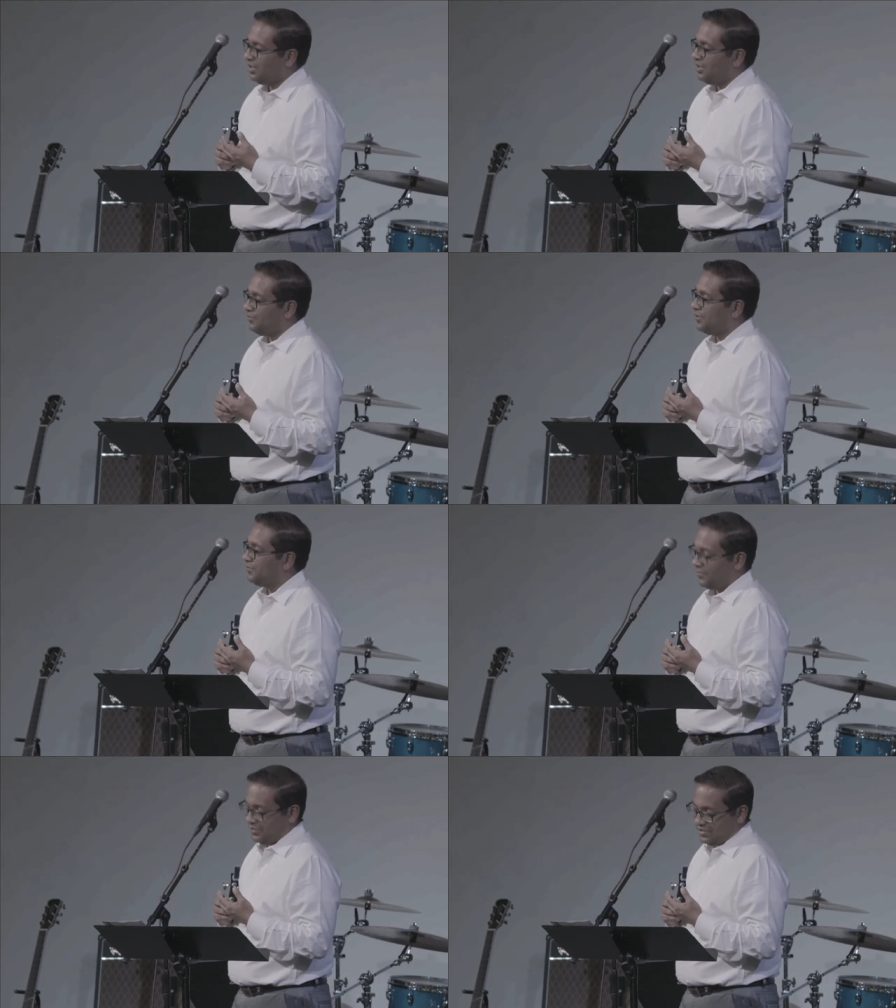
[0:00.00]
And for the
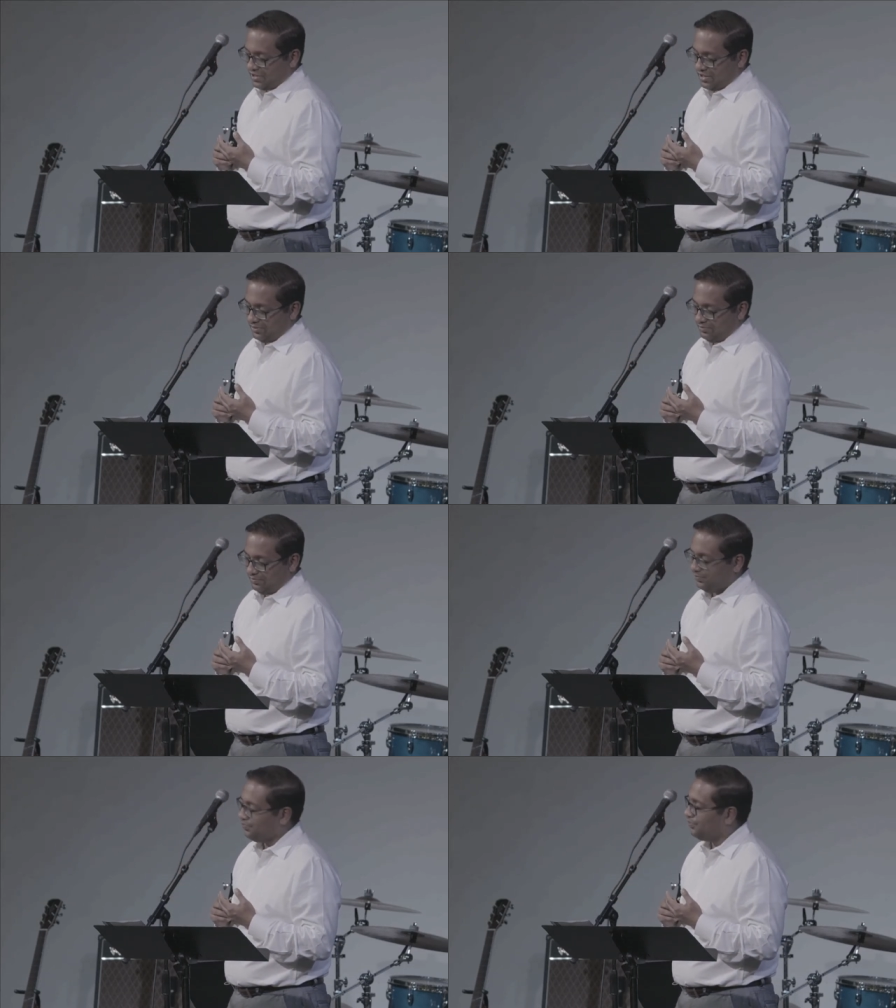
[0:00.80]
first time,
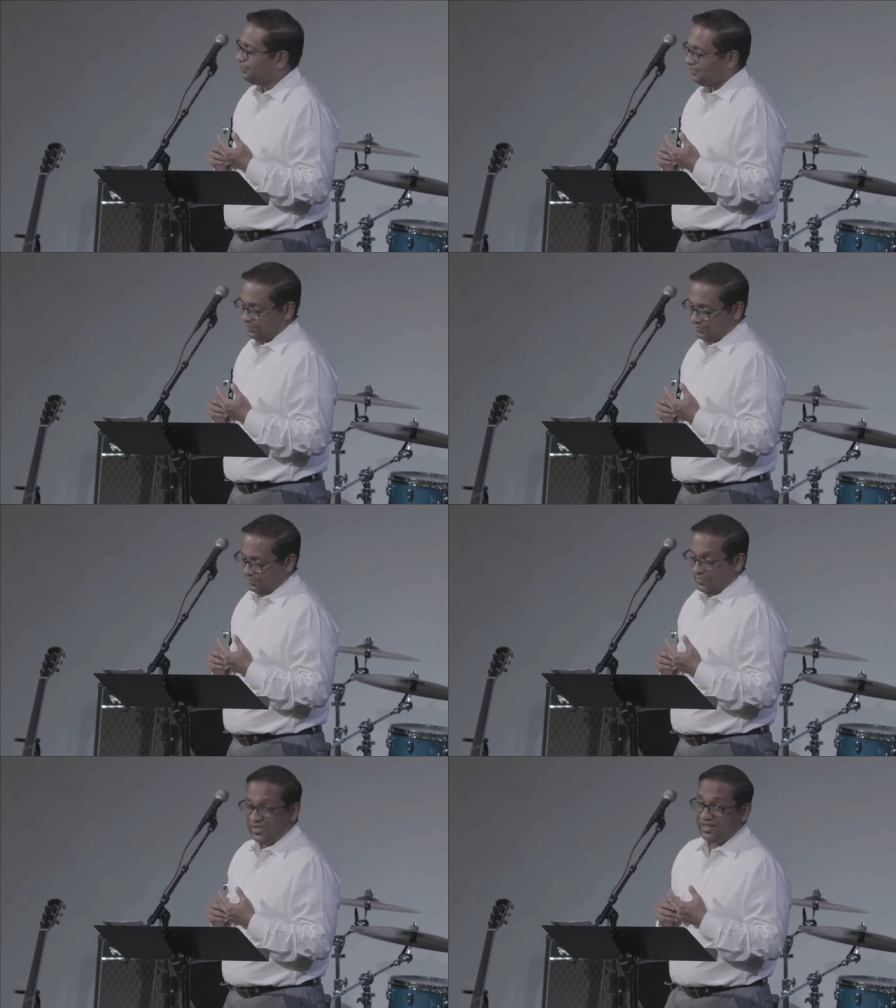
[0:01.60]

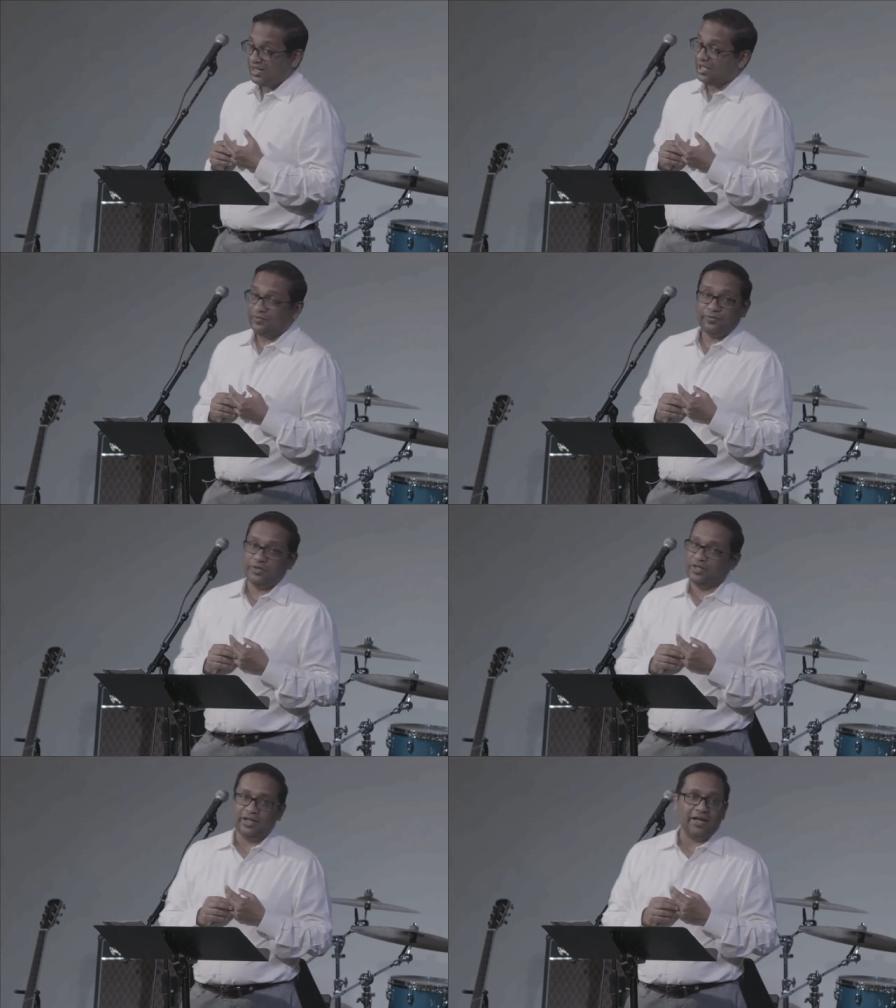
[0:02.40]
and for
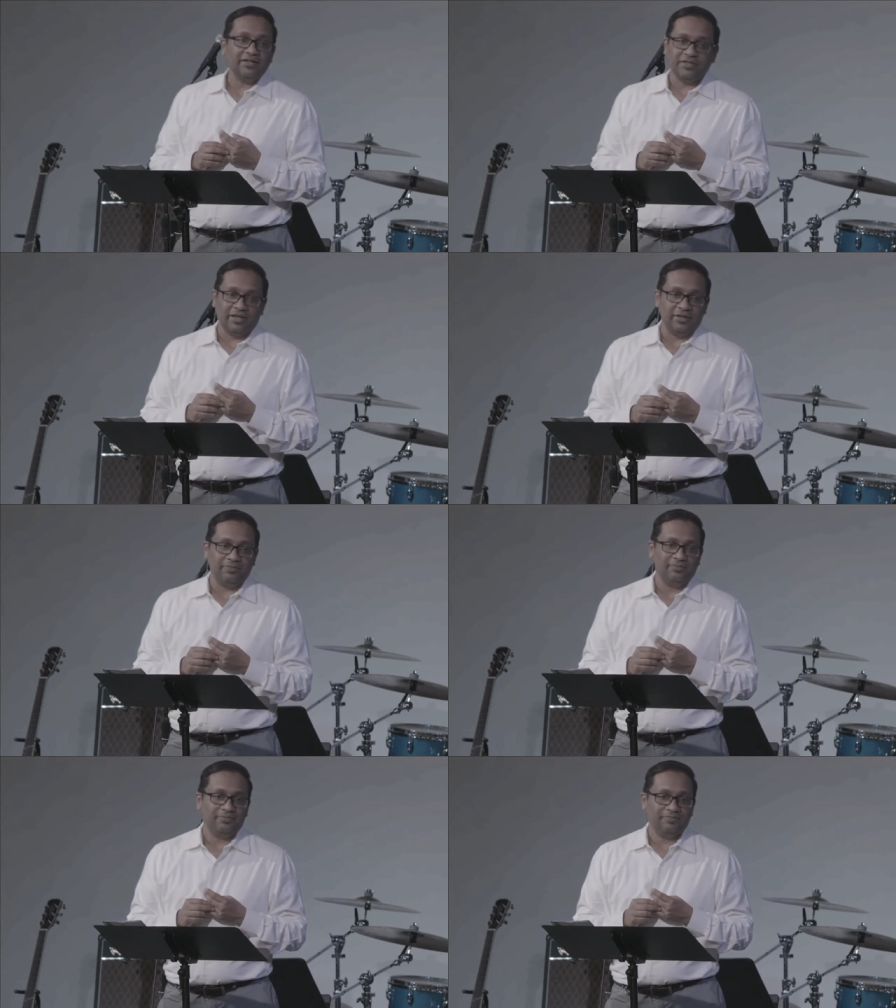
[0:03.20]
the last time,
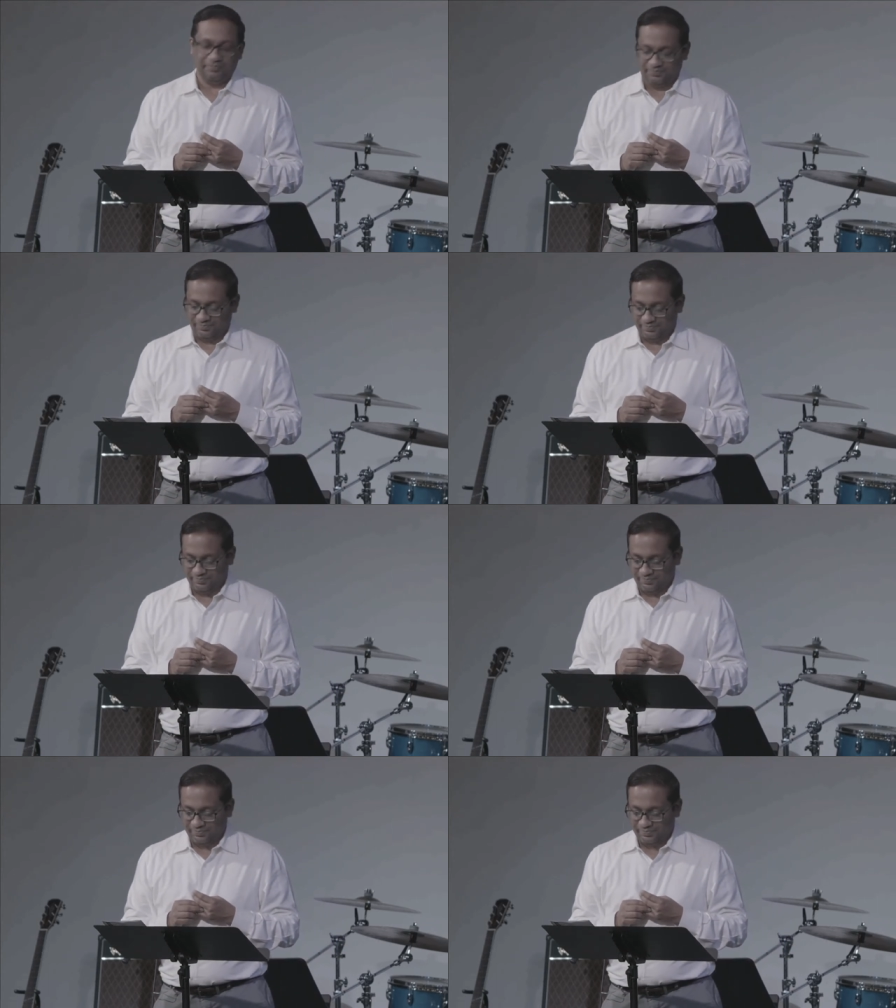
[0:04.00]

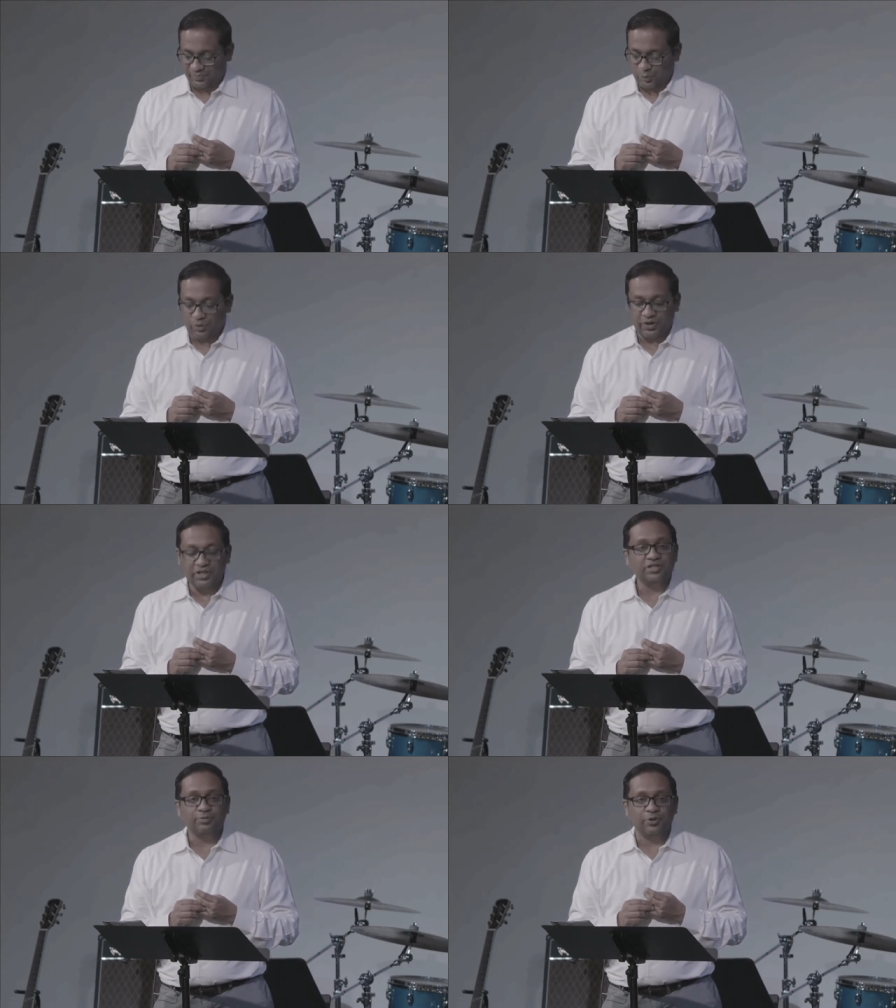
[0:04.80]
when he
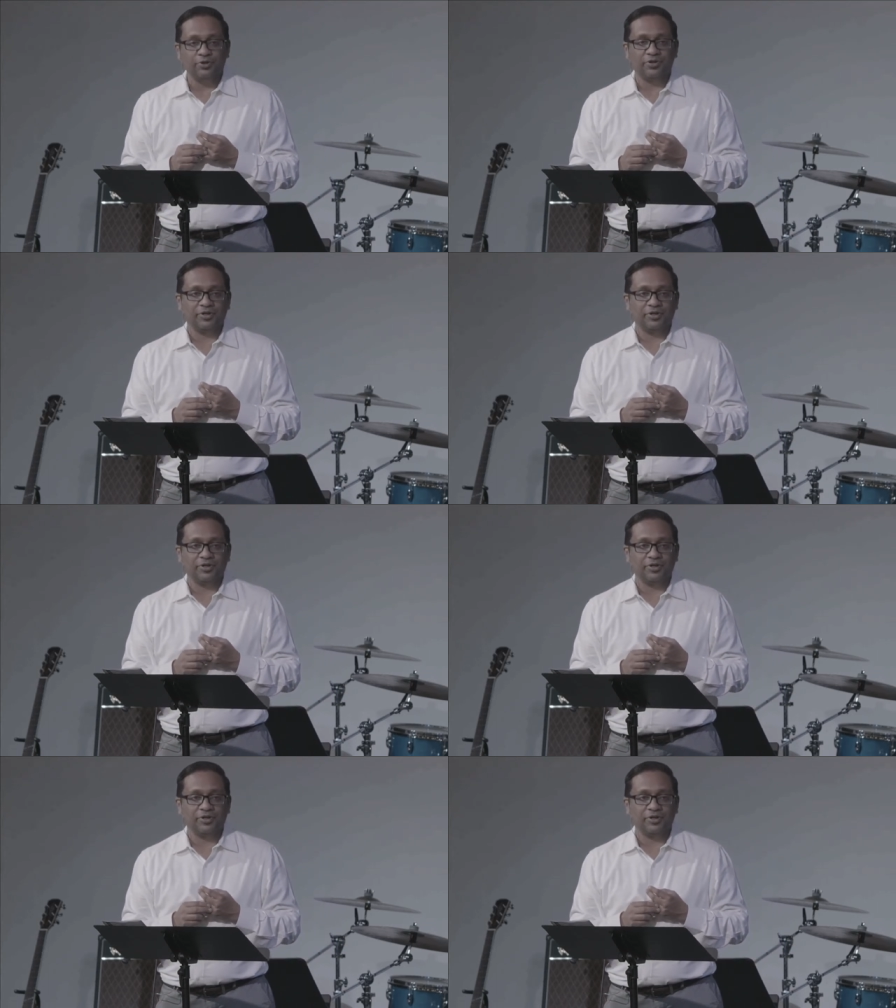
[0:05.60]
spoke,